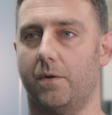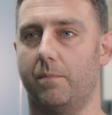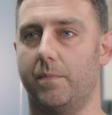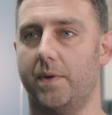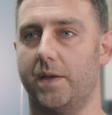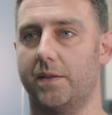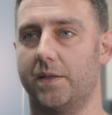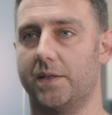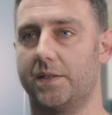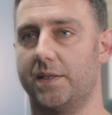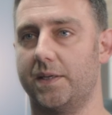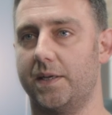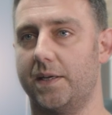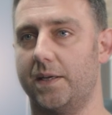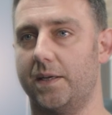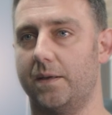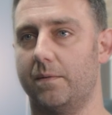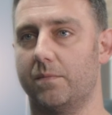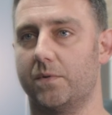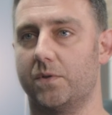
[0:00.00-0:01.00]
meet the
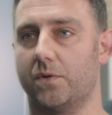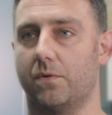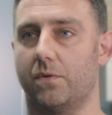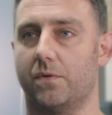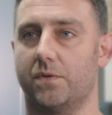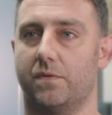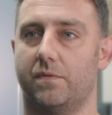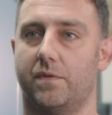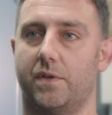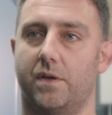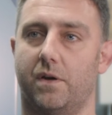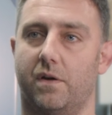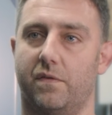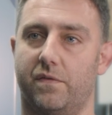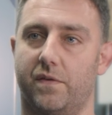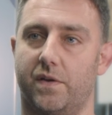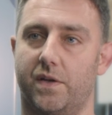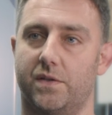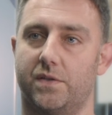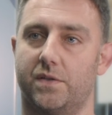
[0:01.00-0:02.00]
team, tours of the
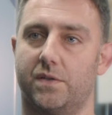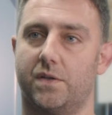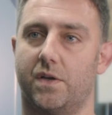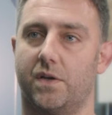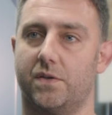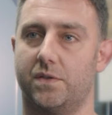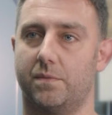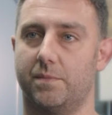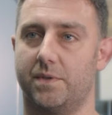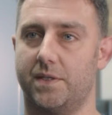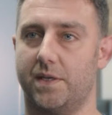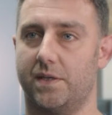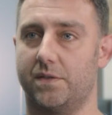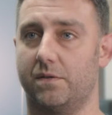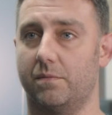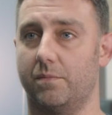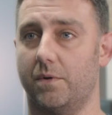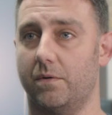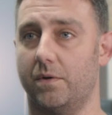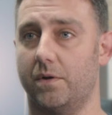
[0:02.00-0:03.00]
office, customer
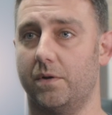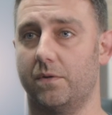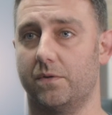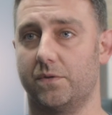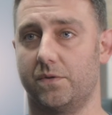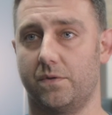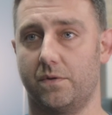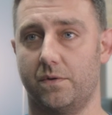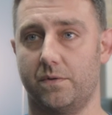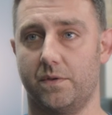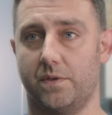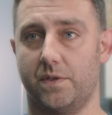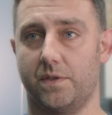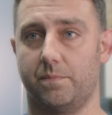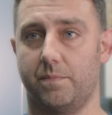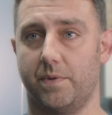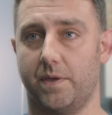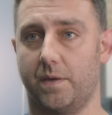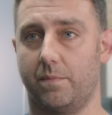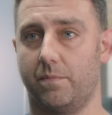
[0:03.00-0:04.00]
testimonials, through to this
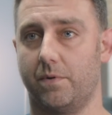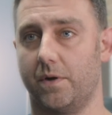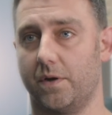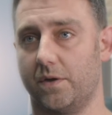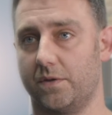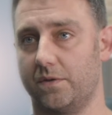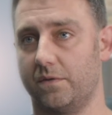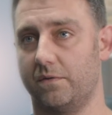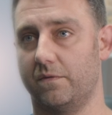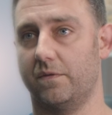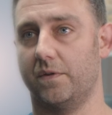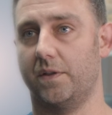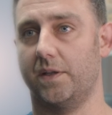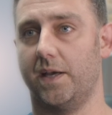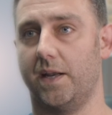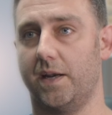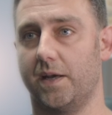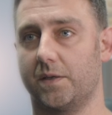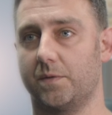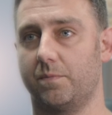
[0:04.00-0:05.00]
big production for the
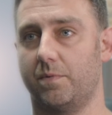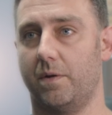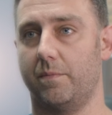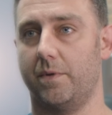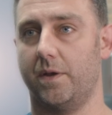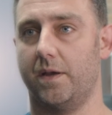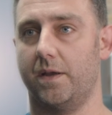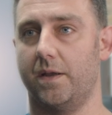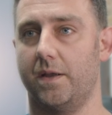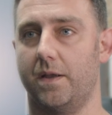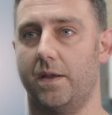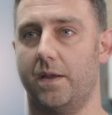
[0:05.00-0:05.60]
NX Premier.